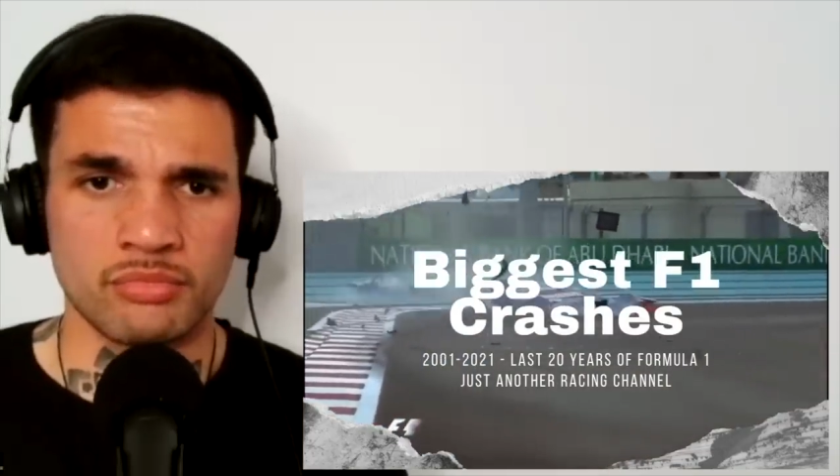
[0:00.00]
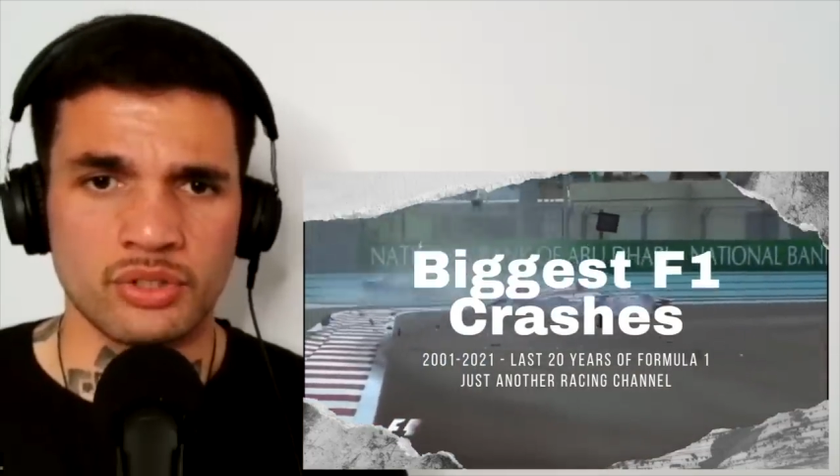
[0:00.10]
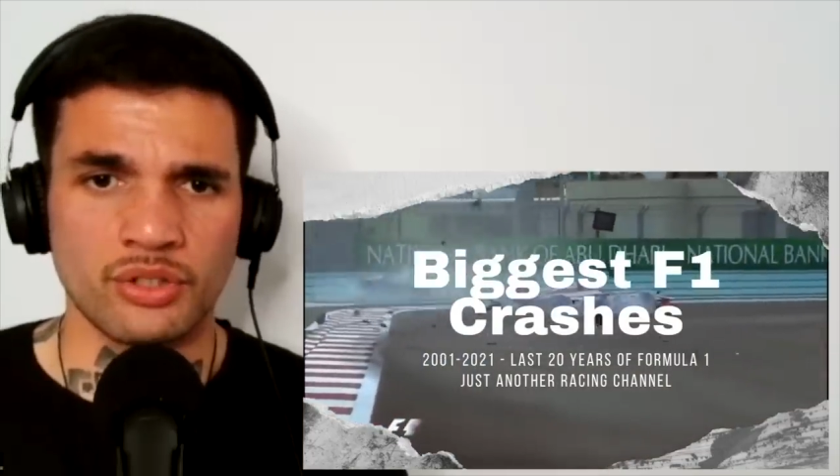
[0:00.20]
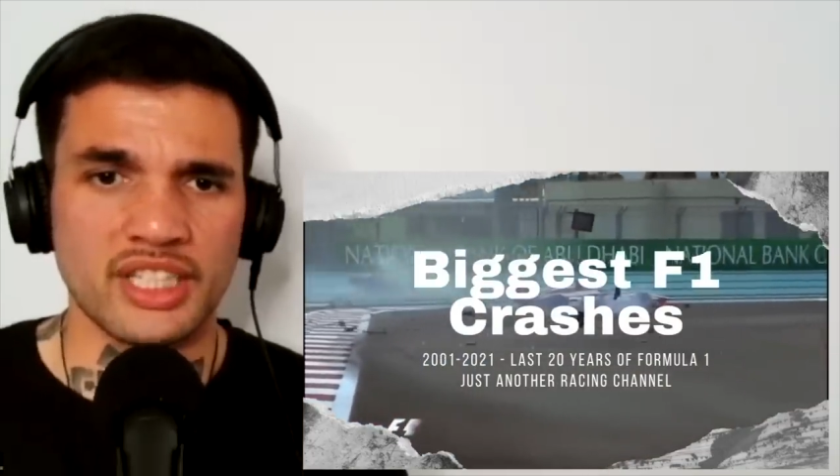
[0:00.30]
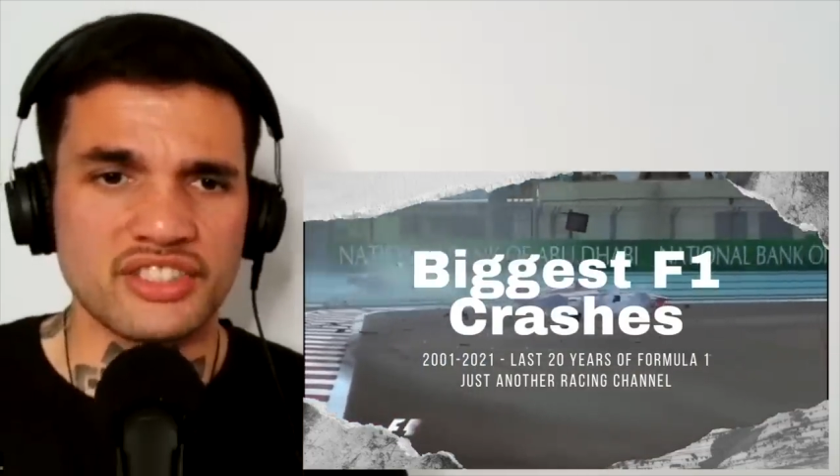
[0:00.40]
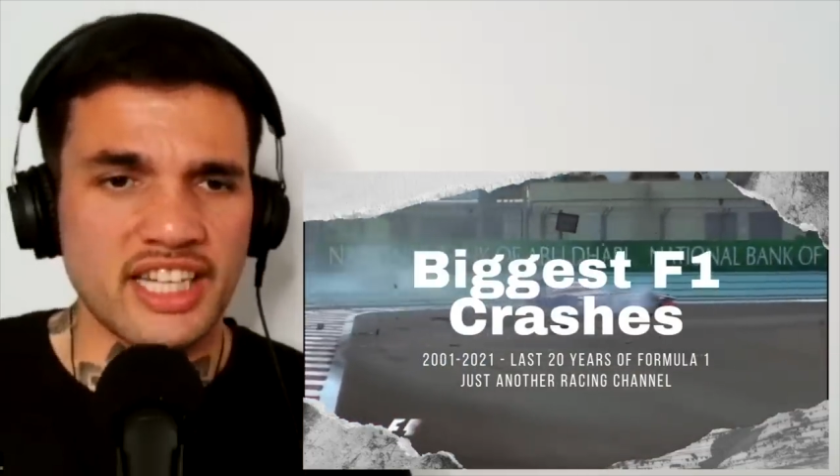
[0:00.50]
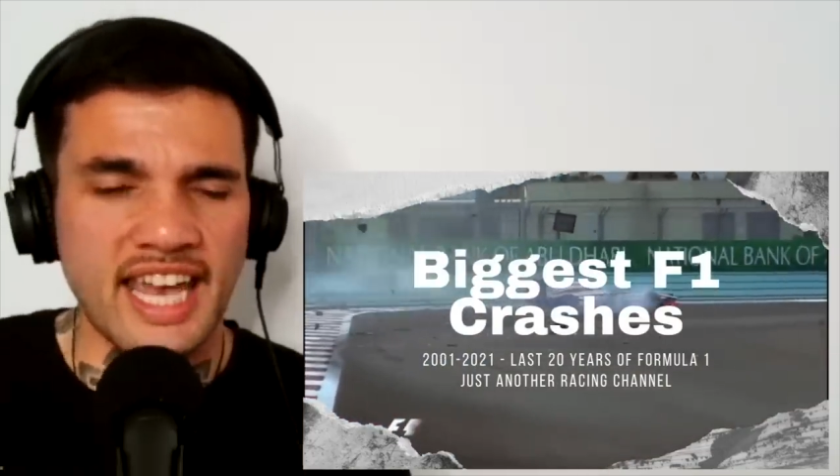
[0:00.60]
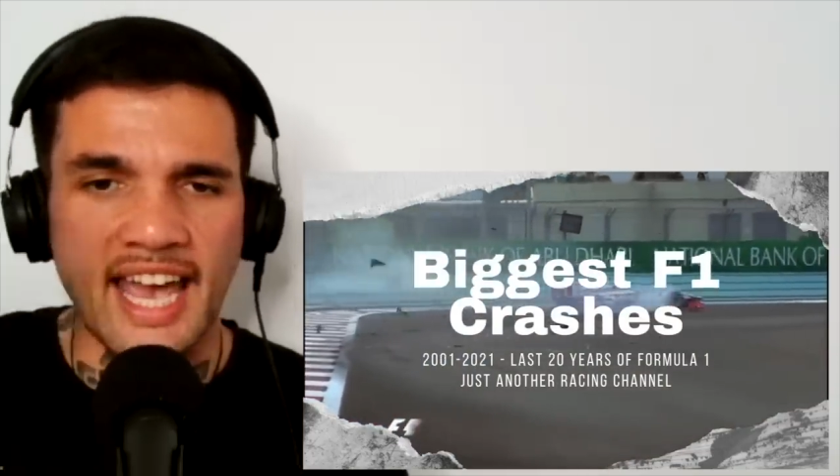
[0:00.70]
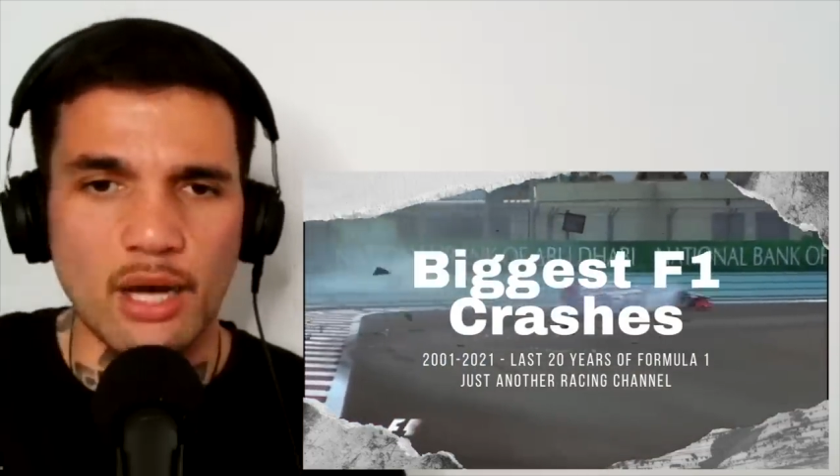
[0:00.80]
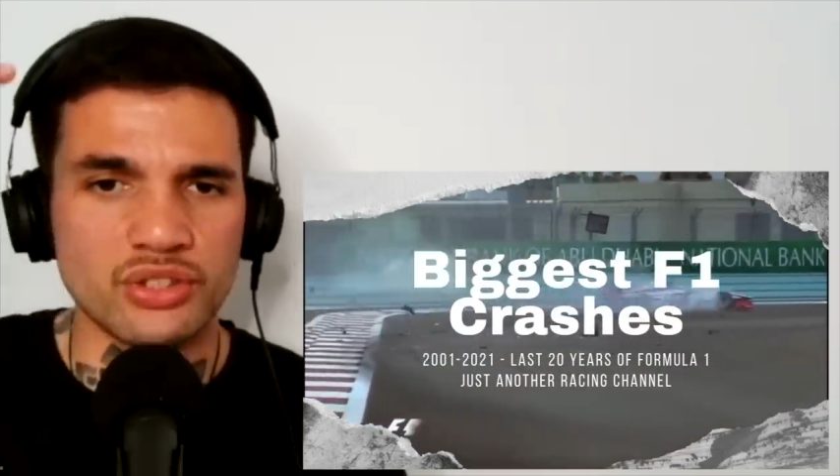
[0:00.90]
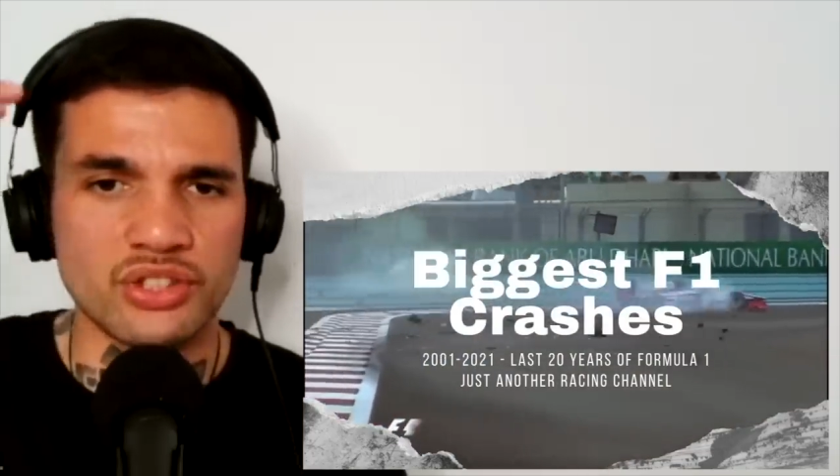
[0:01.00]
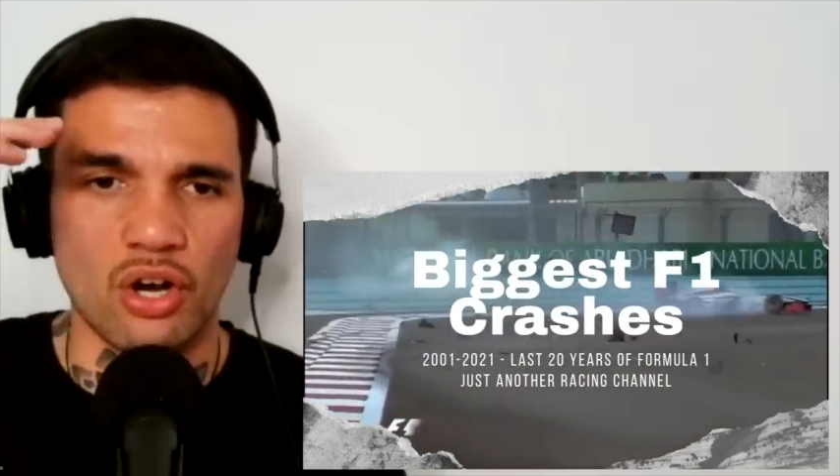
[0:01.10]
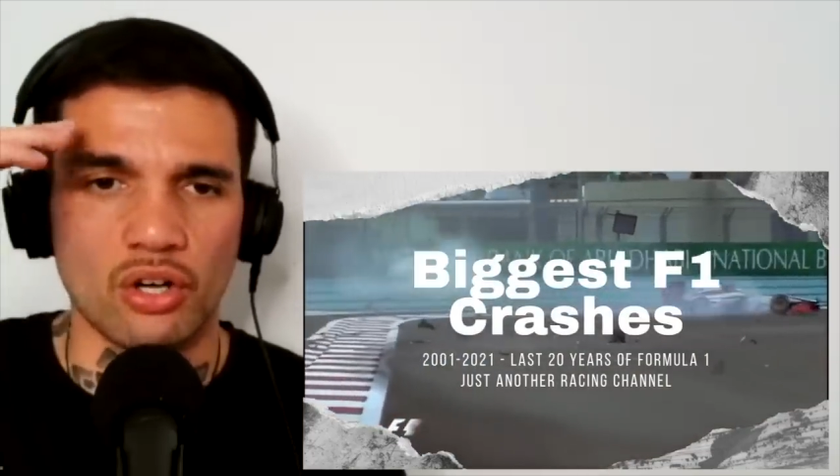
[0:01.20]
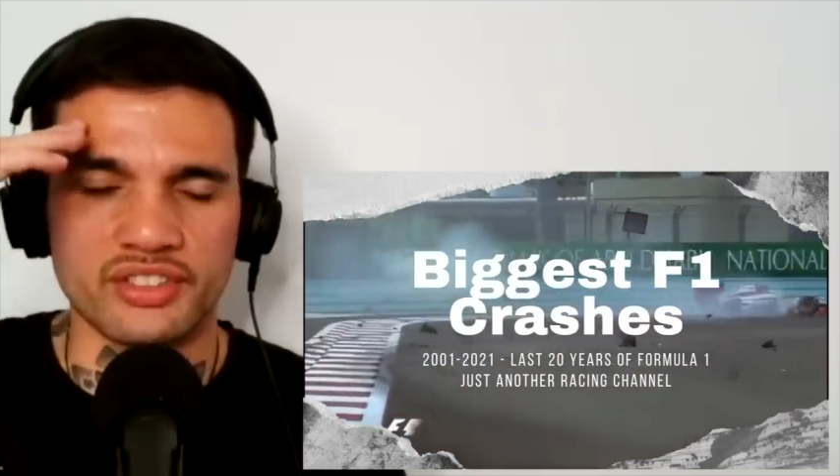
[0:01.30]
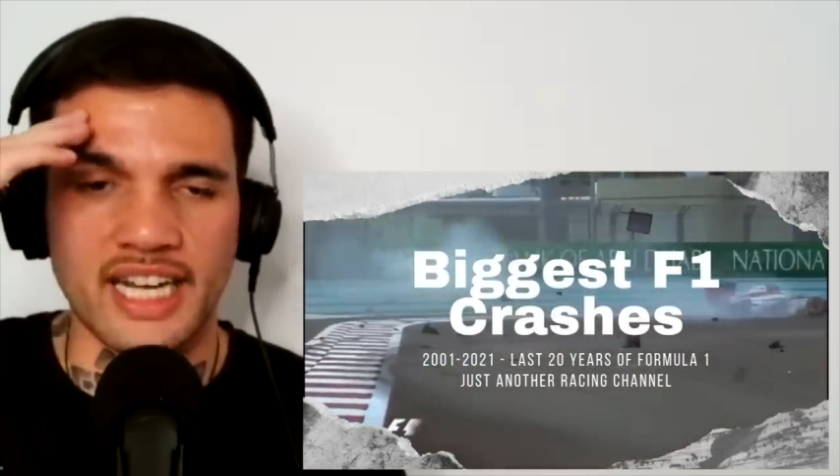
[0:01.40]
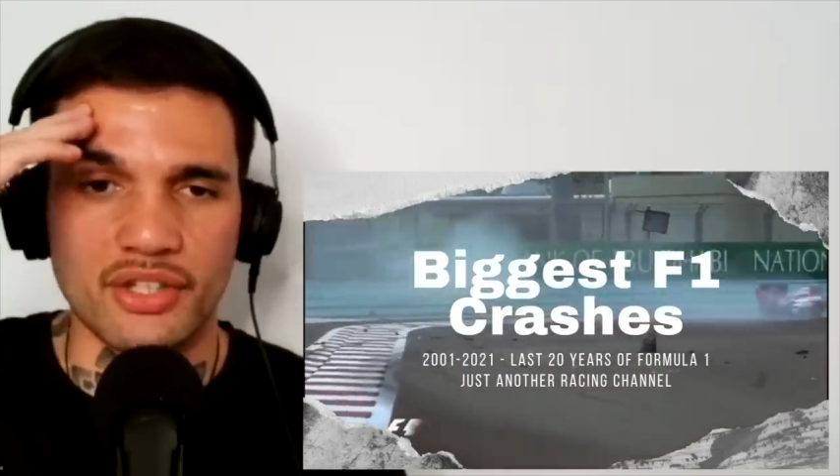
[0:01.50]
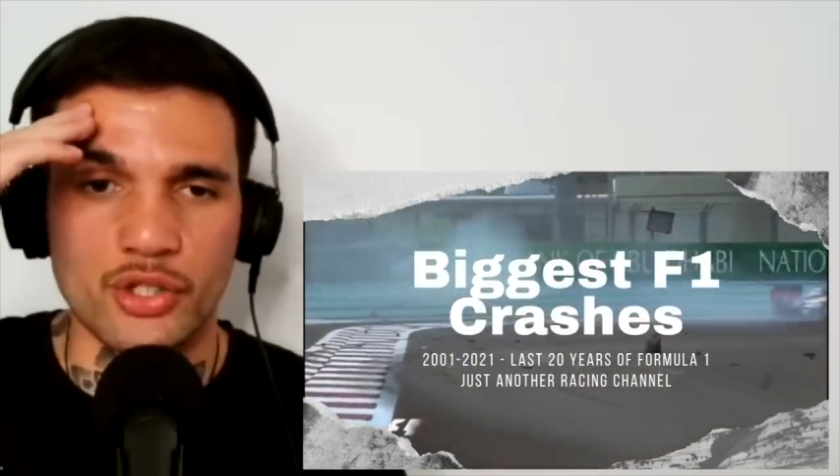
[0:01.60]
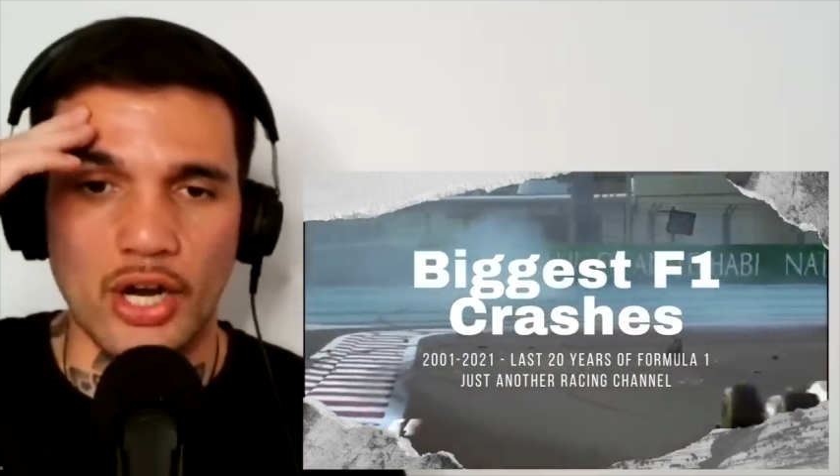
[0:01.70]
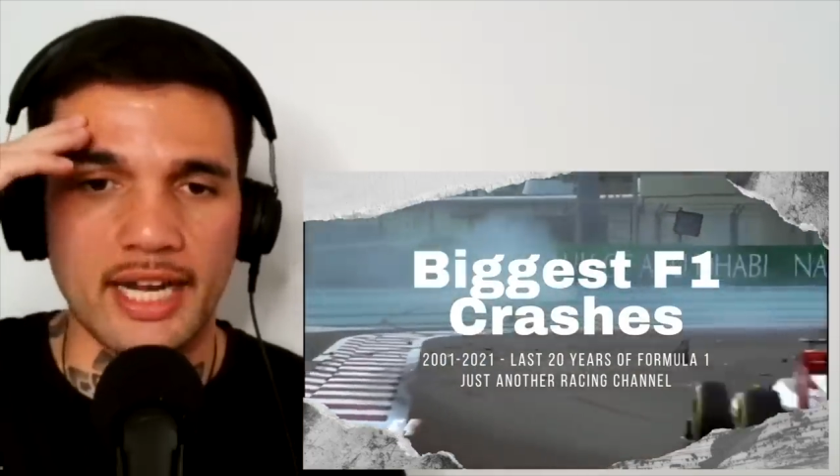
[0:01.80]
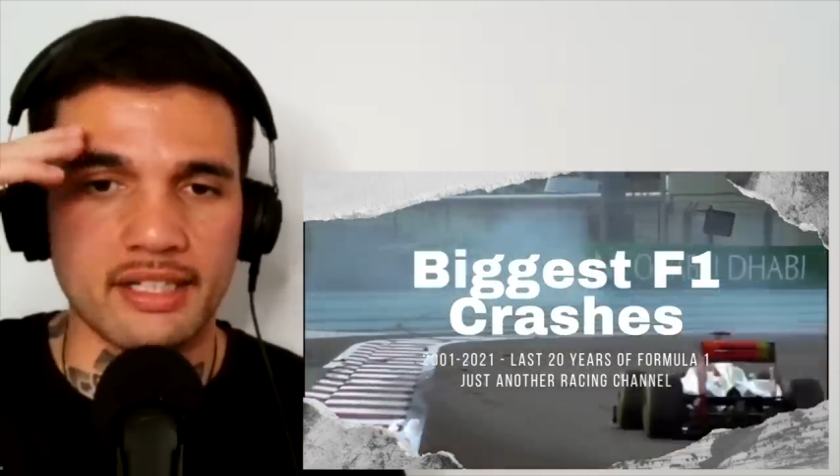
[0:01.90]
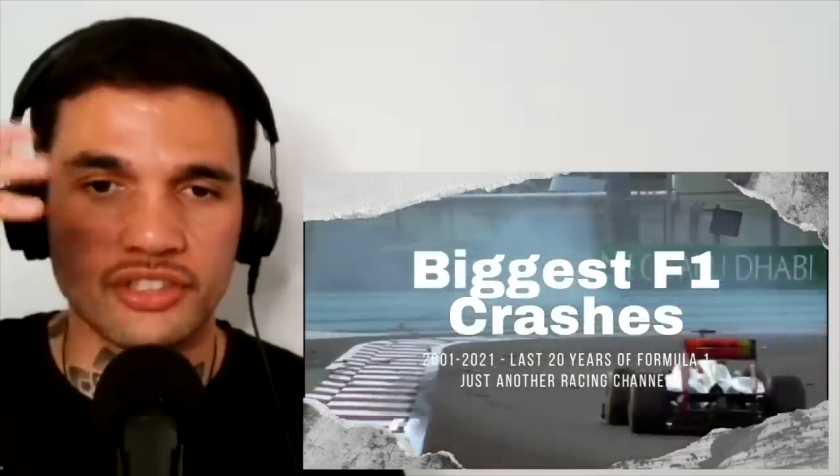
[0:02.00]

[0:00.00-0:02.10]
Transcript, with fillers: Dude, that's like a house gone down the drain